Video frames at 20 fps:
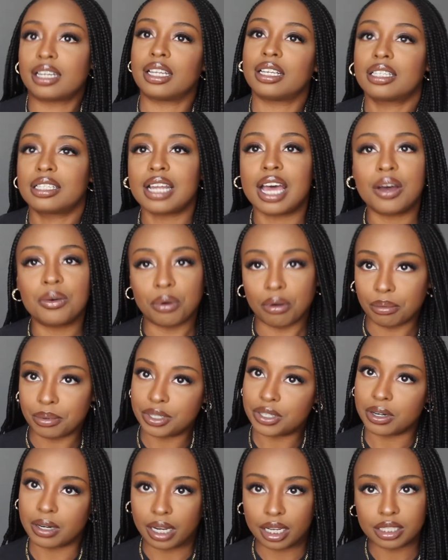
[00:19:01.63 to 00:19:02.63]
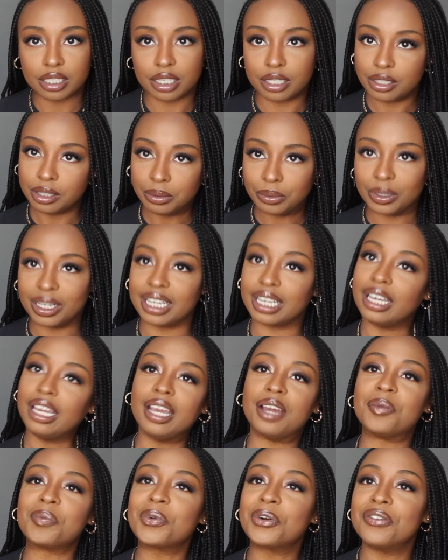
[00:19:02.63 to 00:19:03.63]
that's not what we're trying to do.
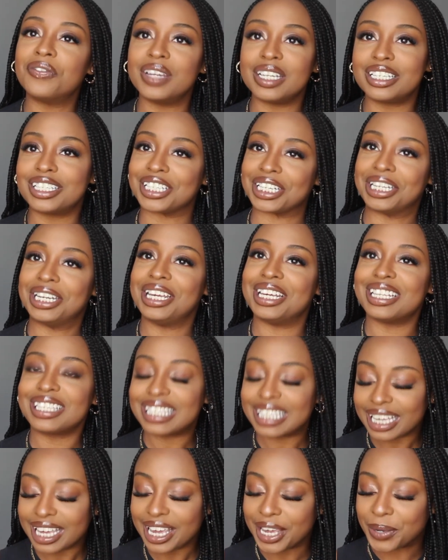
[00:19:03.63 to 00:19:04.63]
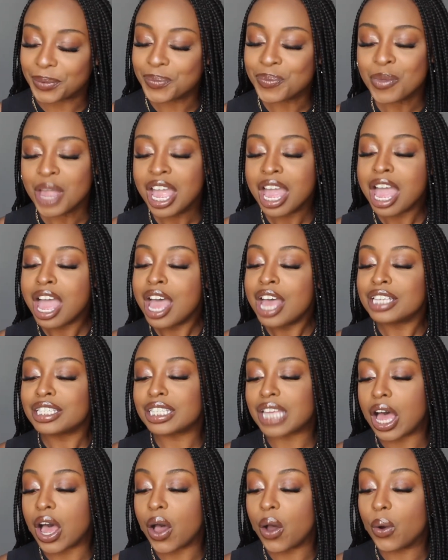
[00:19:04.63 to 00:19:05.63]
Again, prevention is key.
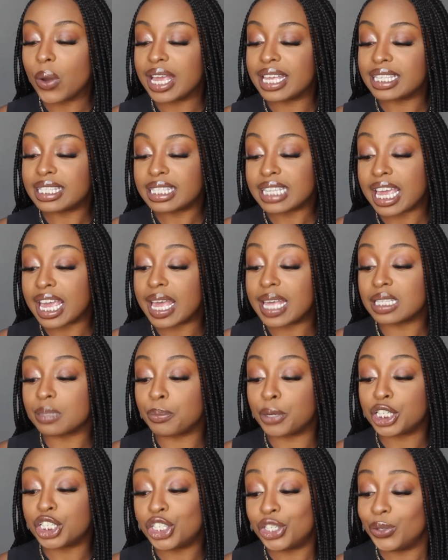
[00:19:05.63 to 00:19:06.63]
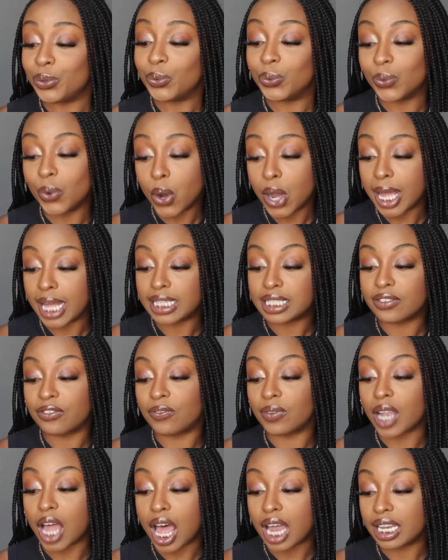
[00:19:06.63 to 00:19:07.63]
So it says, but you want
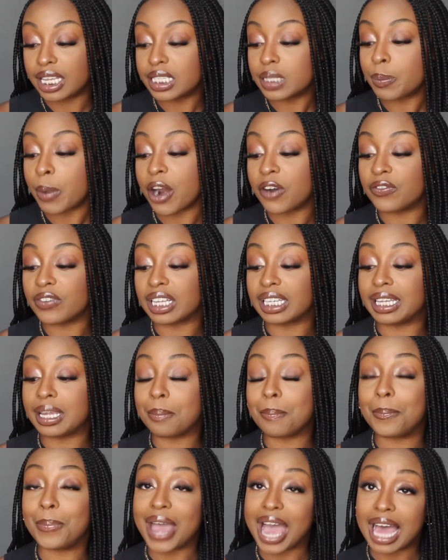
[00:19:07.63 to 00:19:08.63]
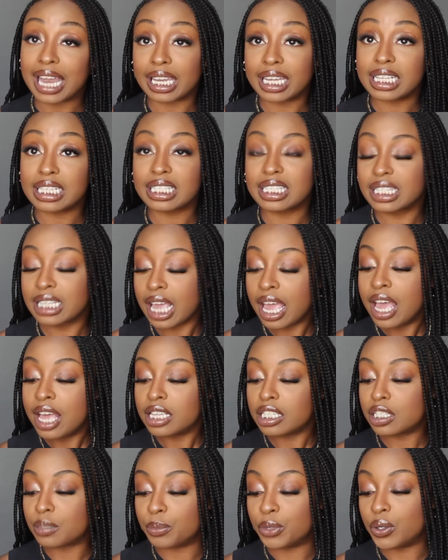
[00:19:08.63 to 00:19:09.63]
flawless, perfectly balanced,
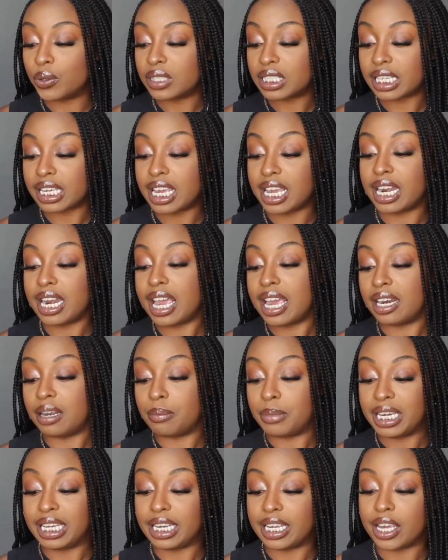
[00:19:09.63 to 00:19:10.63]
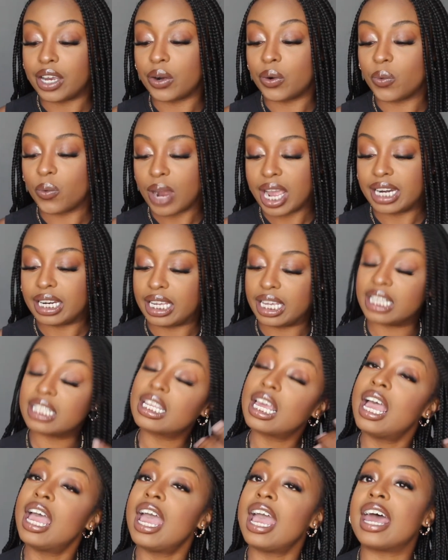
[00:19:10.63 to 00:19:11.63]
smooth skin and immediate
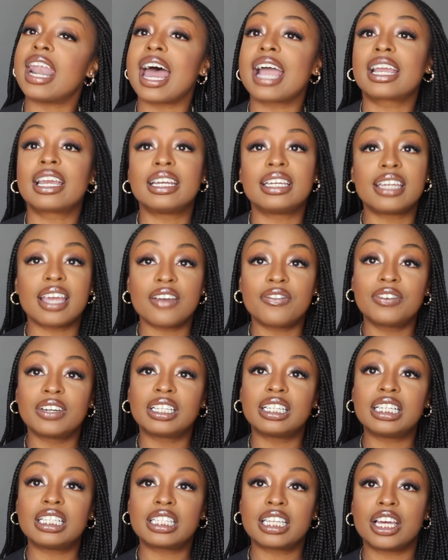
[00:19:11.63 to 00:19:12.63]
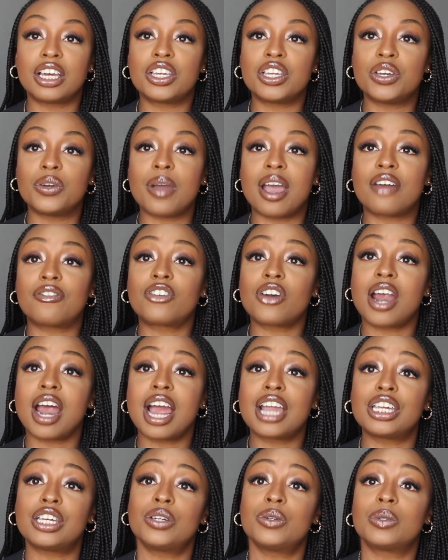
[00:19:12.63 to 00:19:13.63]
radiance. And I can definitely tell you, after
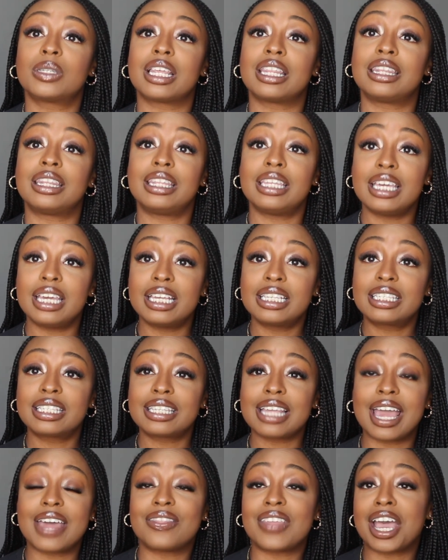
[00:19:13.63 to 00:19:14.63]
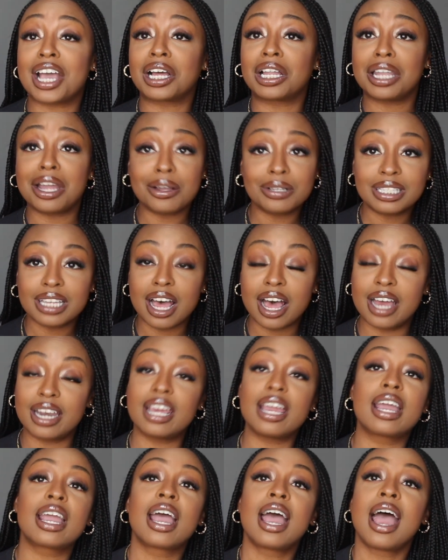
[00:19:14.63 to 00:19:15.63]
I use this and that Glow
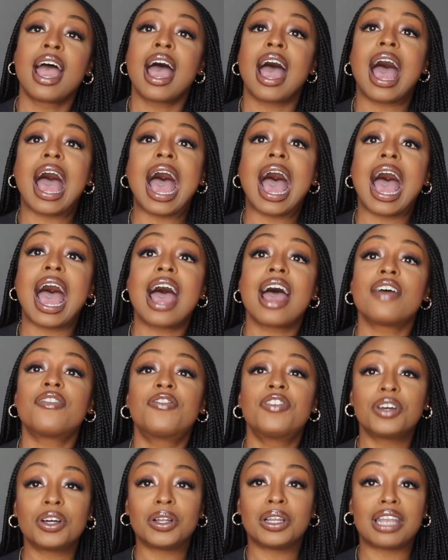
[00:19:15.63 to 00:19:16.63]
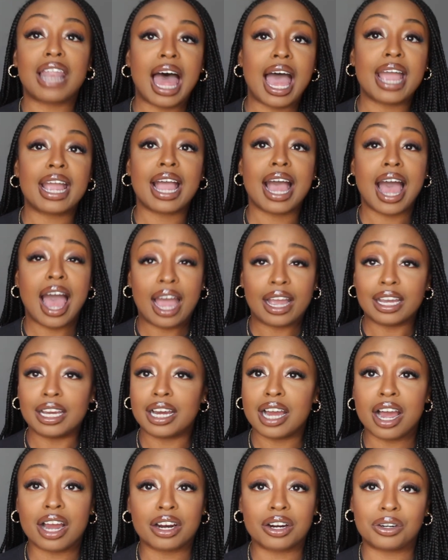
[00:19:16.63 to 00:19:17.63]
Tonic, I feel like I could
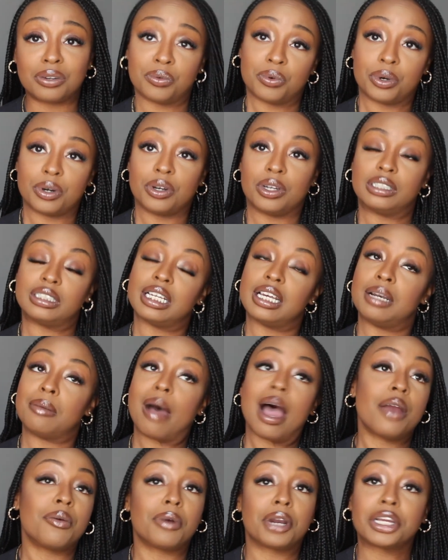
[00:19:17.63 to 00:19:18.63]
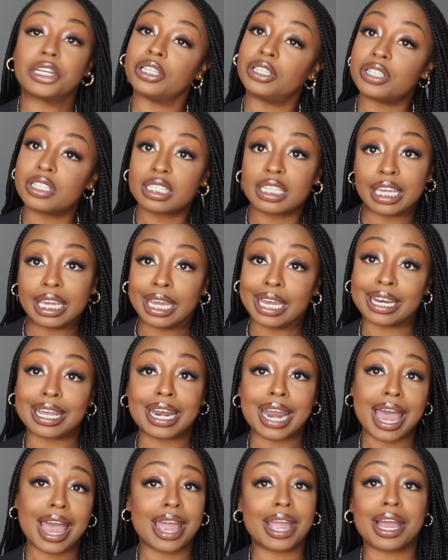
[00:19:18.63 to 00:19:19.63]
conquer the world in my regular skin,
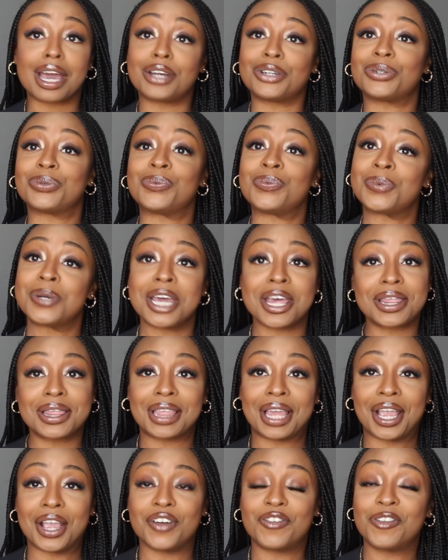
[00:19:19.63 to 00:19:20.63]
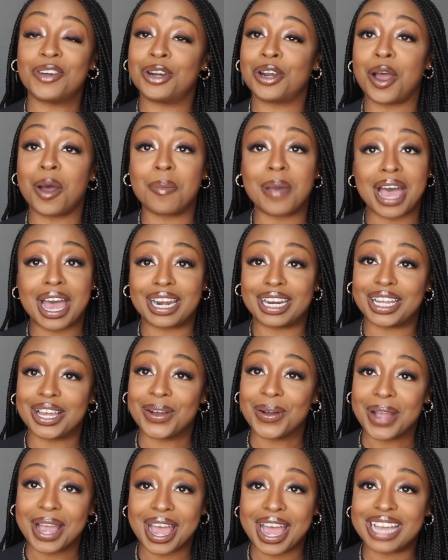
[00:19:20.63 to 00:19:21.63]
and I ain't gotta do nothing for nobody,
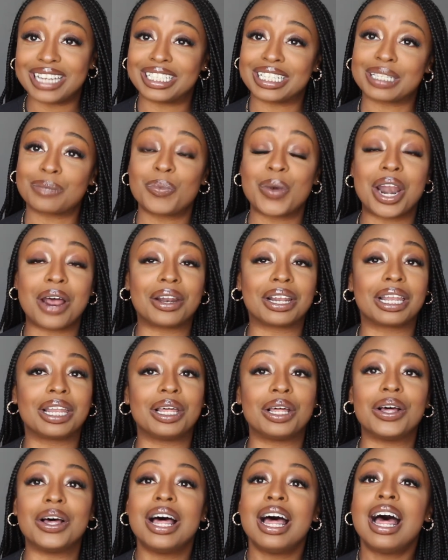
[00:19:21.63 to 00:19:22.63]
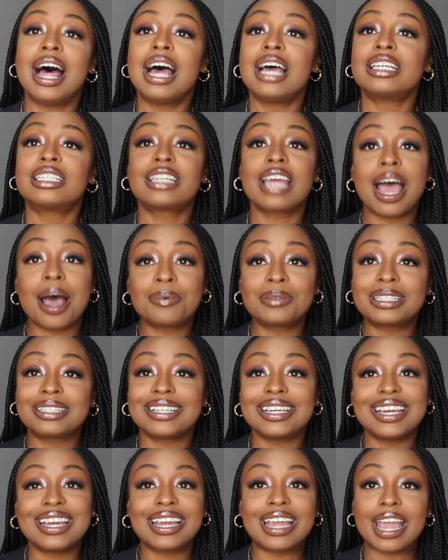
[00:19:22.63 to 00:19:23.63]
okay? Just put on a little
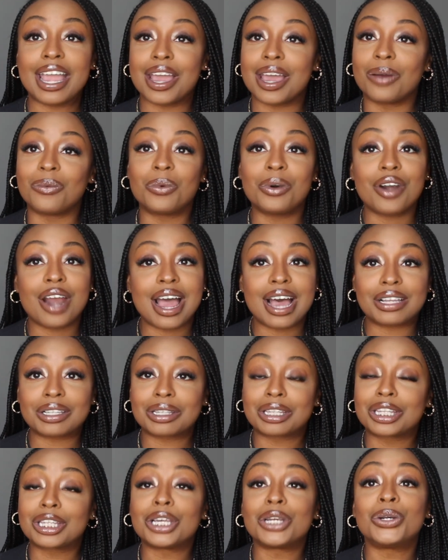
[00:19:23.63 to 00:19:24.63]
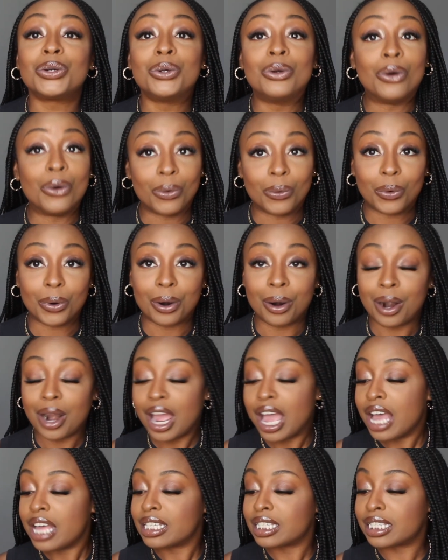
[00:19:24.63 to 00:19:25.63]
chapstick and we're out the door.
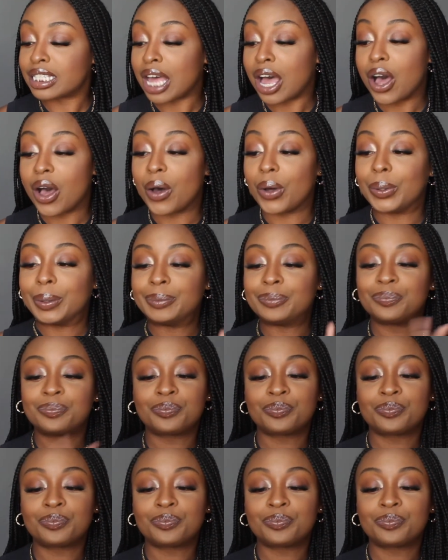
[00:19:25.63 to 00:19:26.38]
So